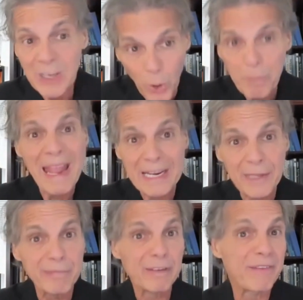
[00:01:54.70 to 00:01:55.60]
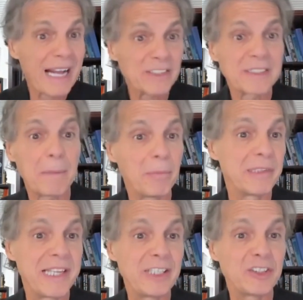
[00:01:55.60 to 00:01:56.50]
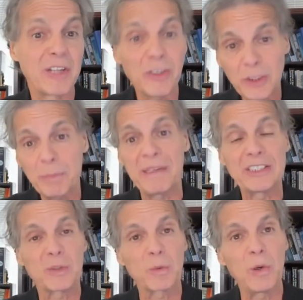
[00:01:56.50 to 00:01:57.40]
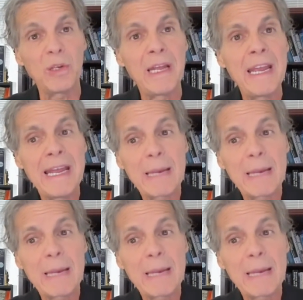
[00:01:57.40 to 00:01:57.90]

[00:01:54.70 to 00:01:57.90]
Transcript: Omega-3 fat supplementation also plays a role